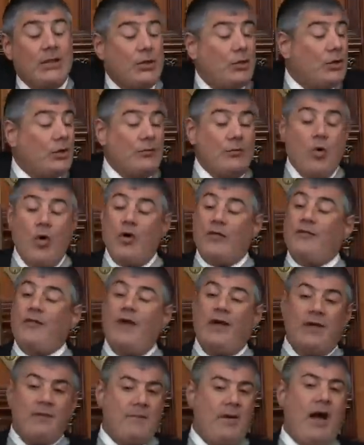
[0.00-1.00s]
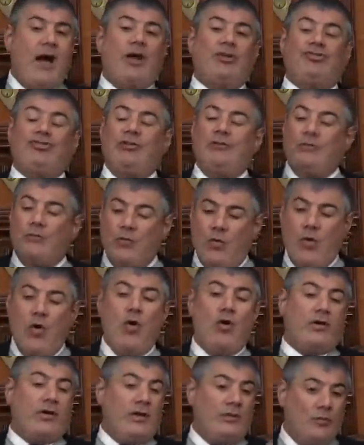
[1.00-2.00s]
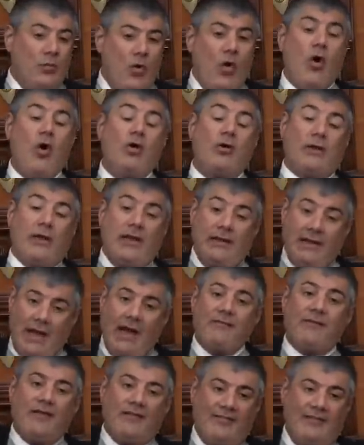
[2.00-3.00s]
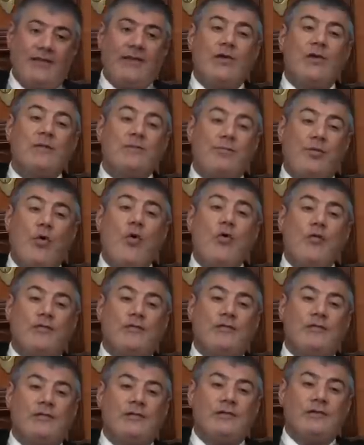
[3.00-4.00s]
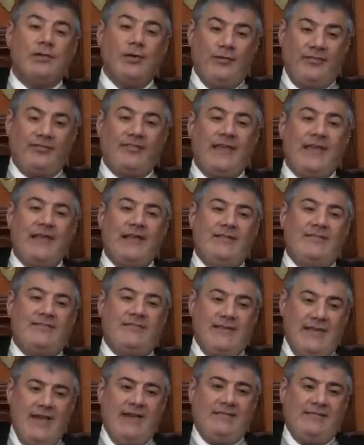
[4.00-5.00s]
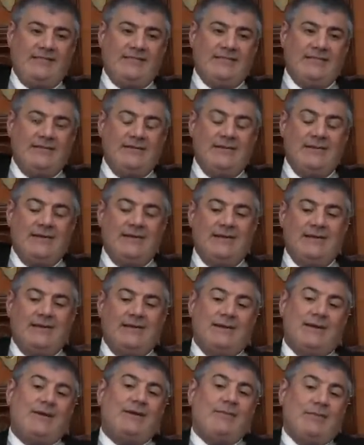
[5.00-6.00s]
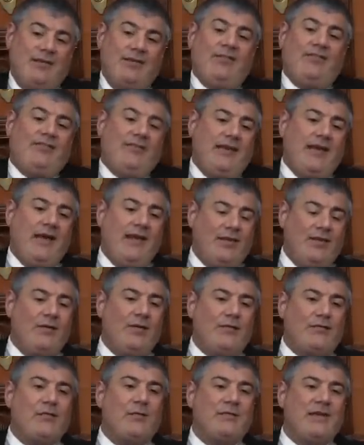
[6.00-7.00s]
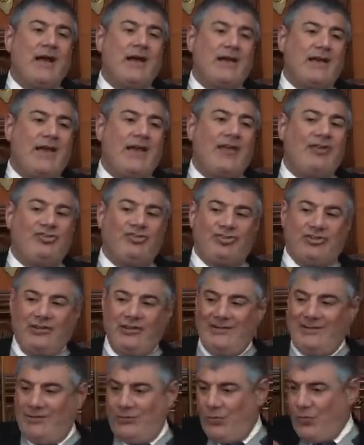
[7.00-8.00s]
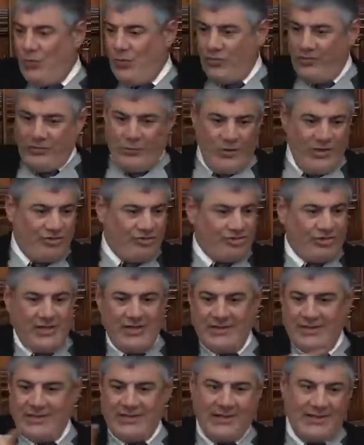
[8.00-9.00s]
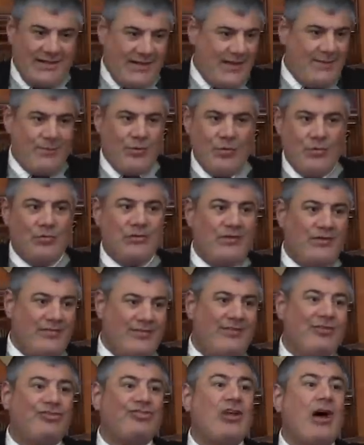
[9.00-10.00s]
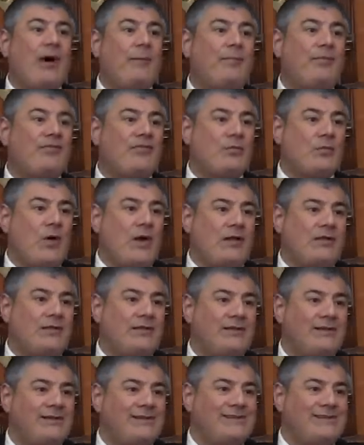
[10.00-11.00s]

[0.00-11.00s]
You can work very much and work and work, and obviously you improve your skills, yes. But you see right away from young age, who, which kid in the neighborhood is the sharpest one?